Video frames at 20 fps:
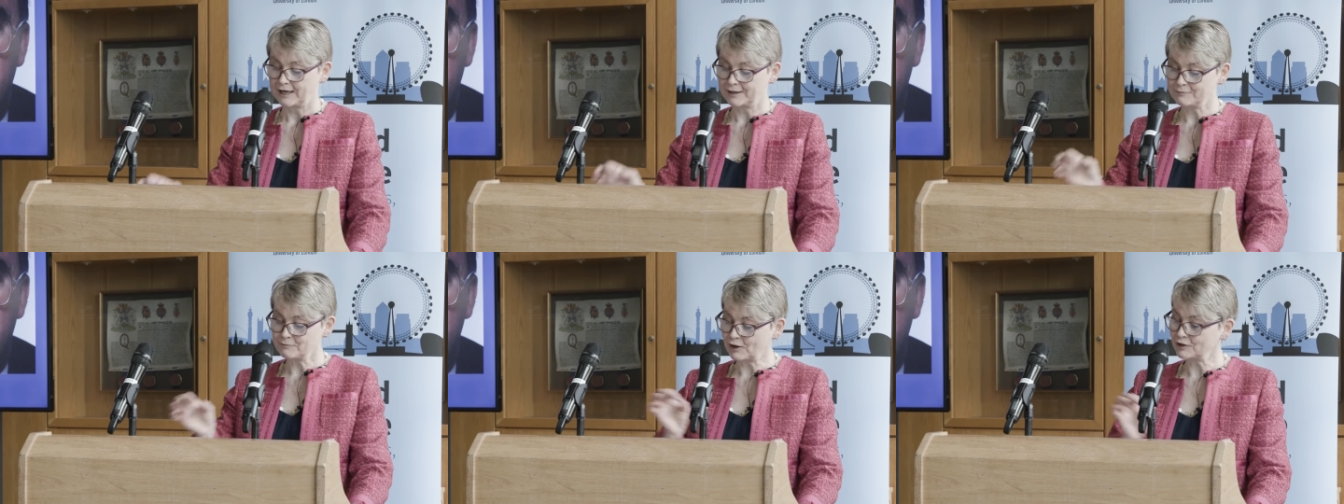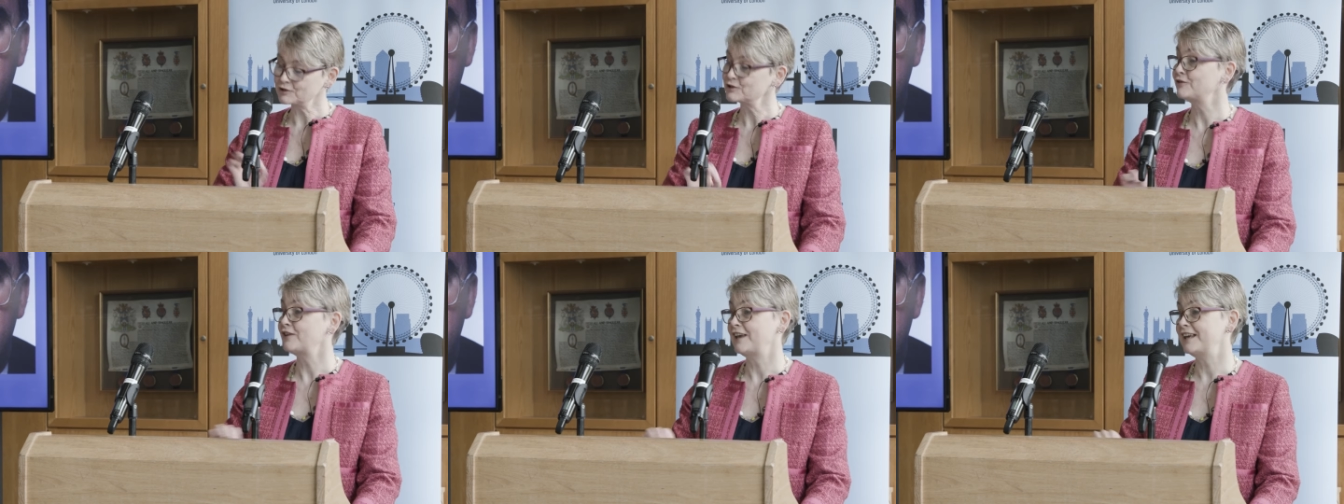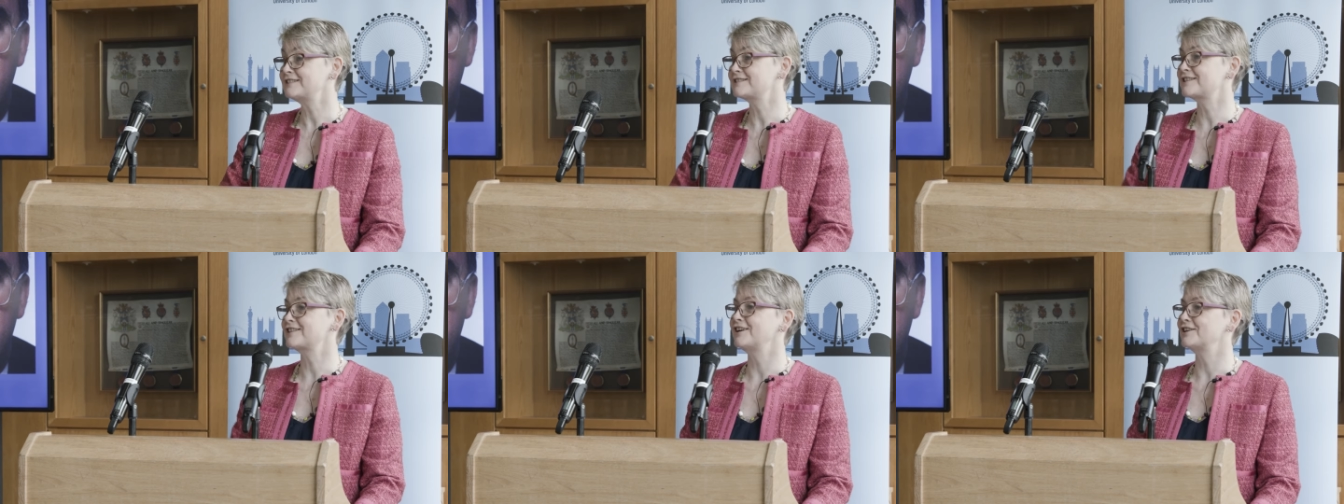And much of
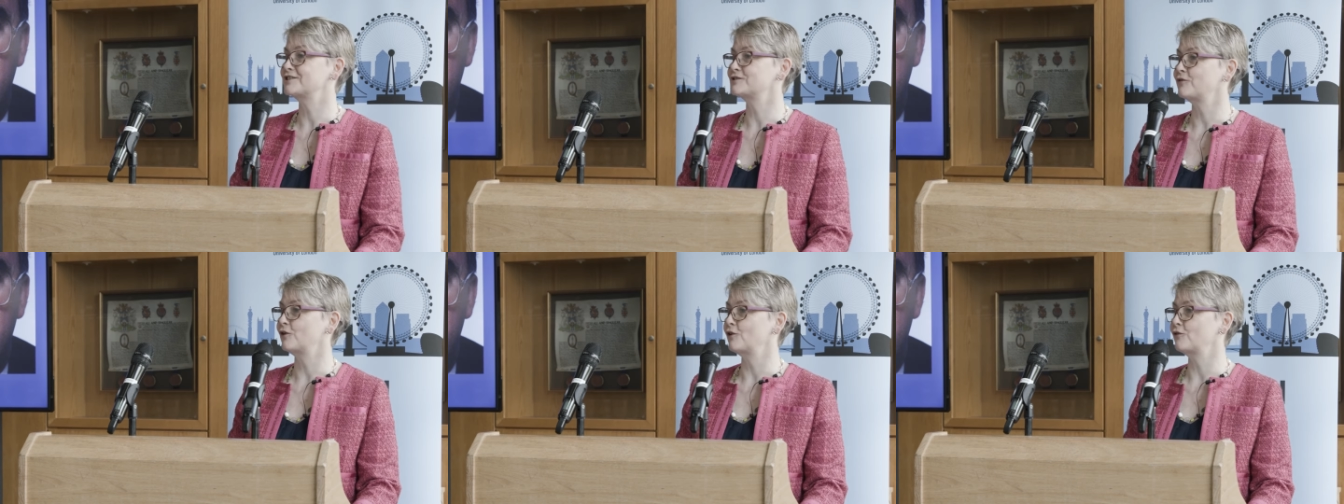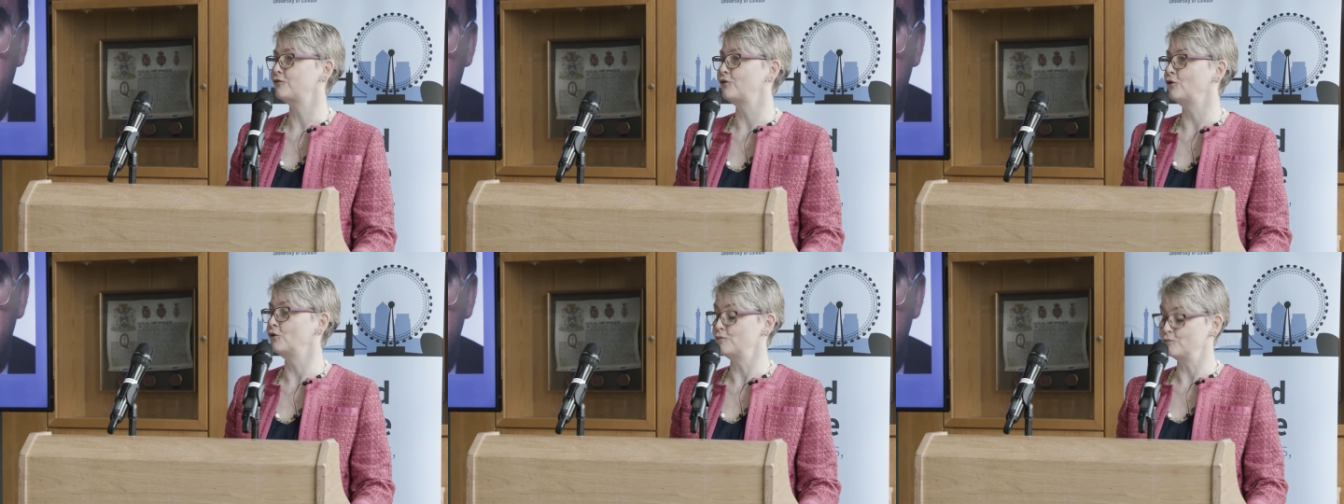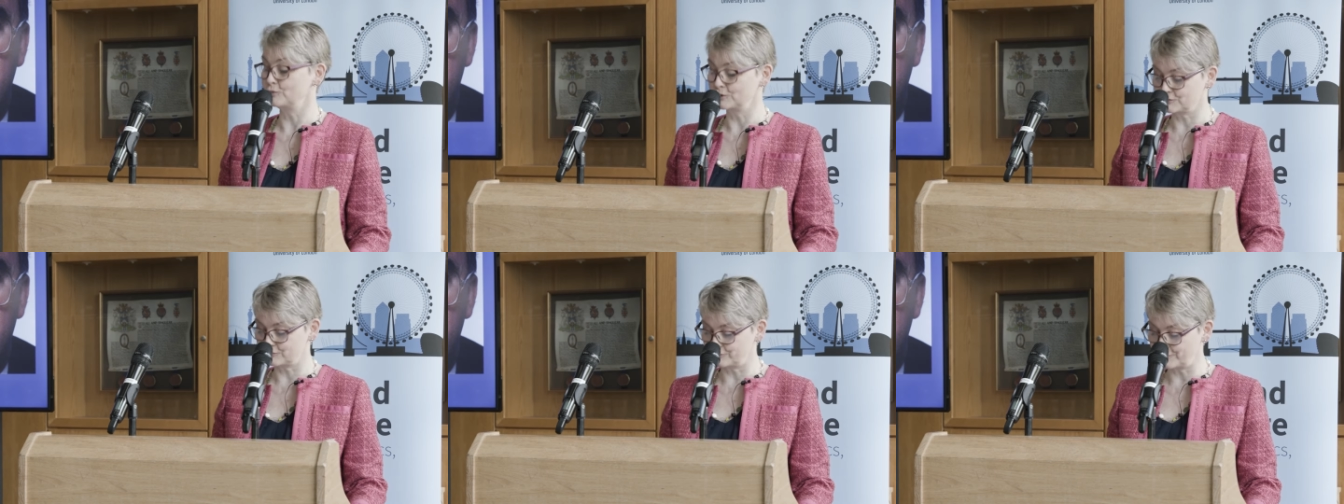his thirst for
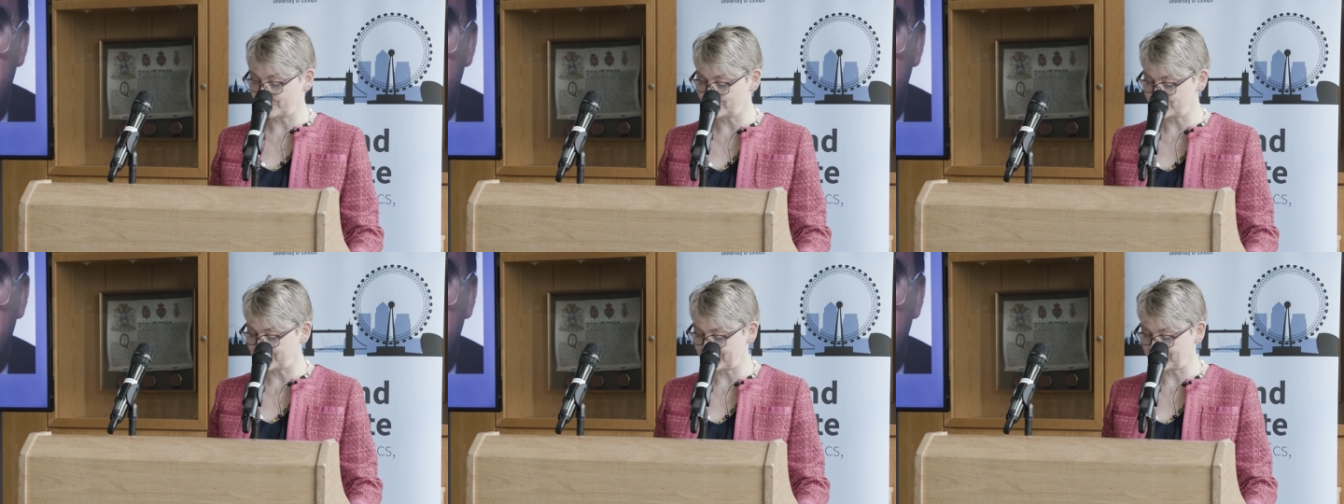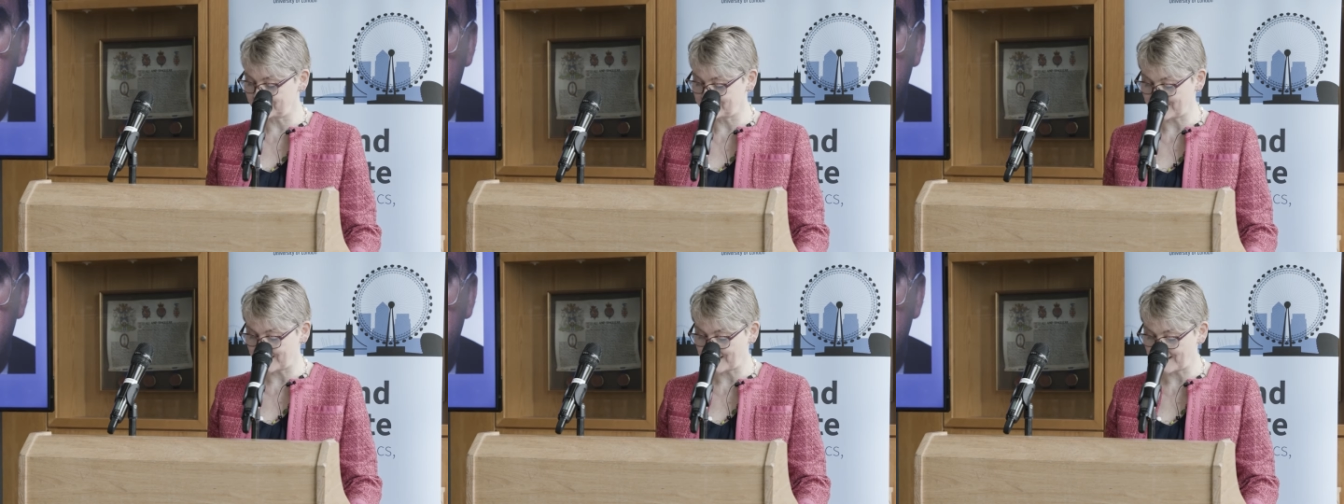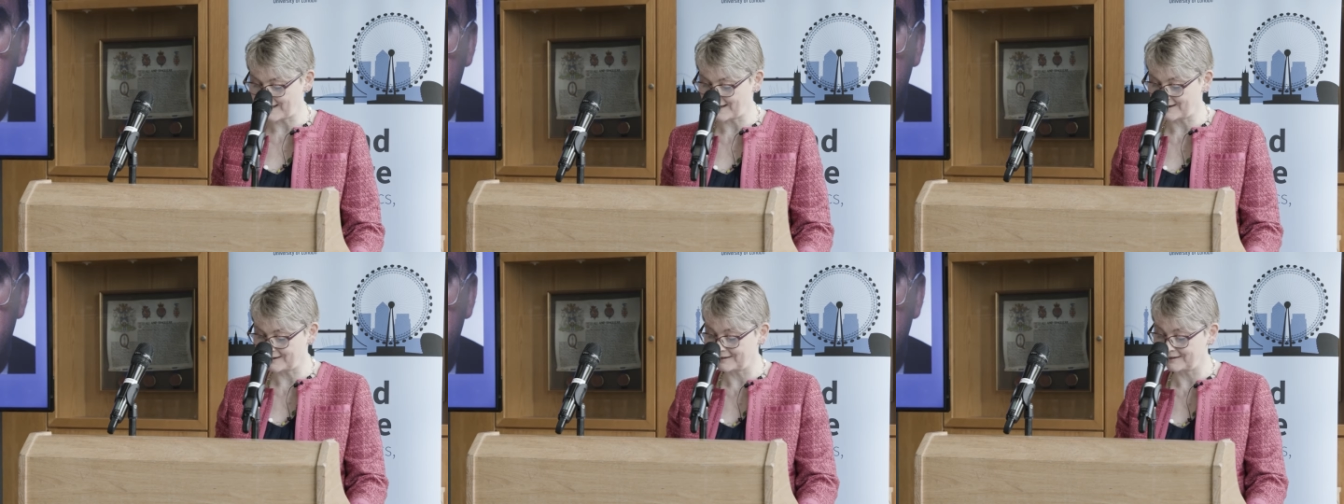reform was rooted
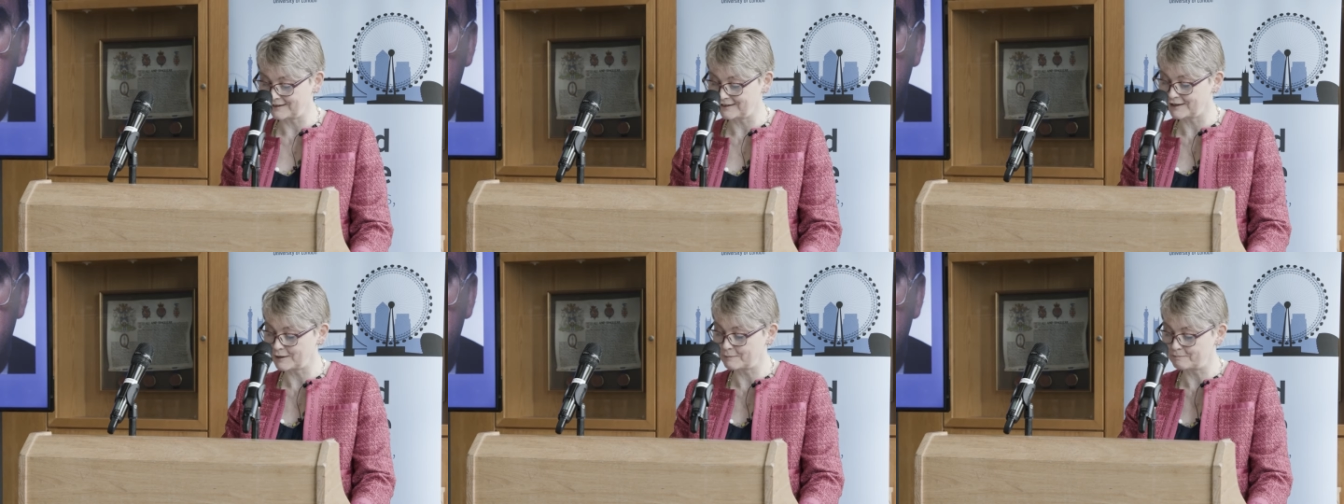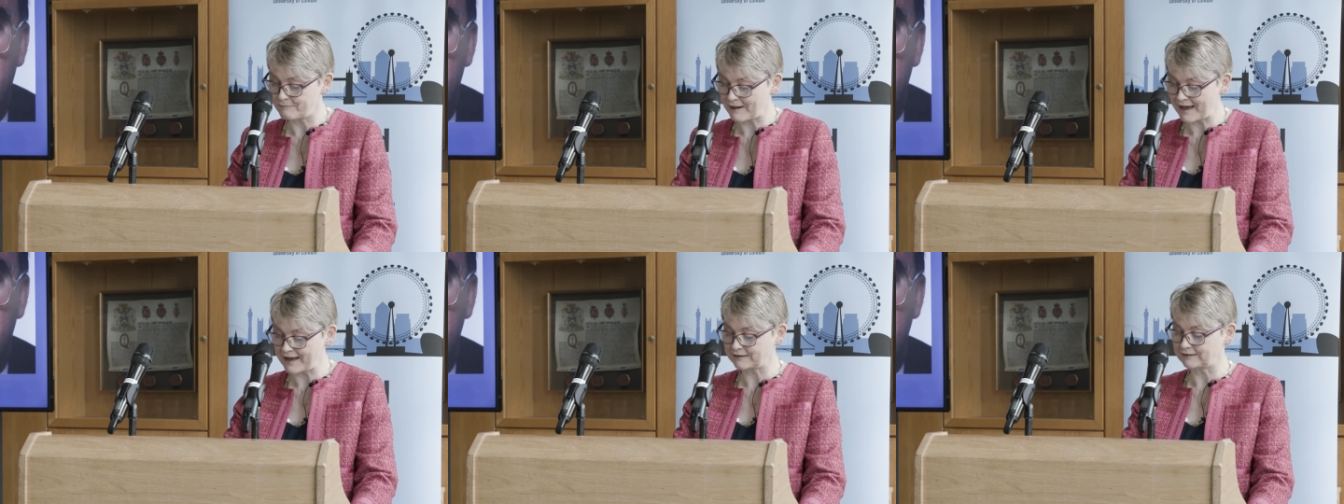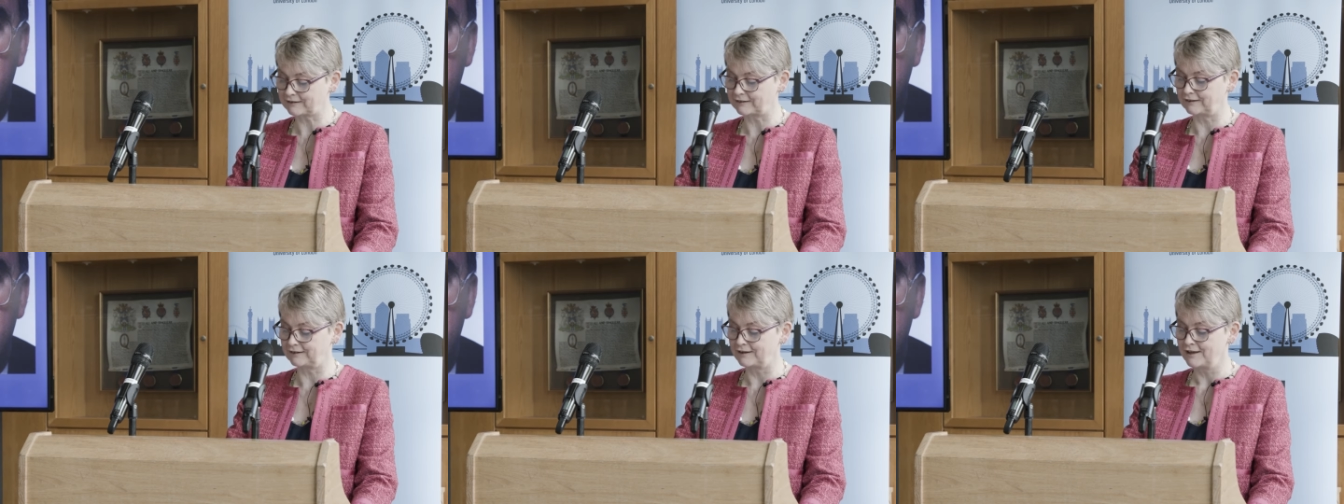in the
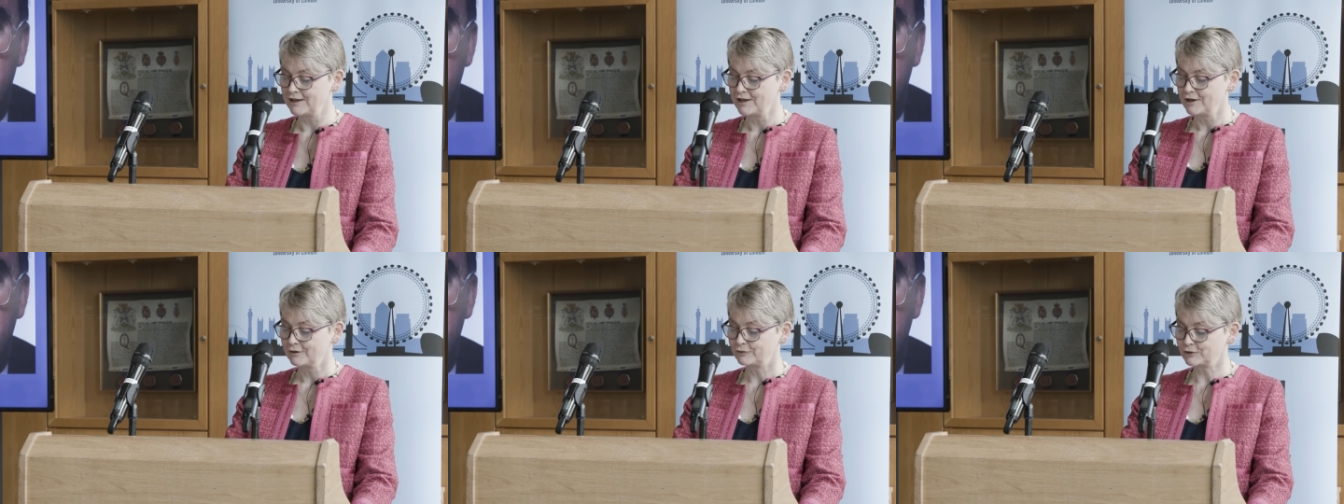battle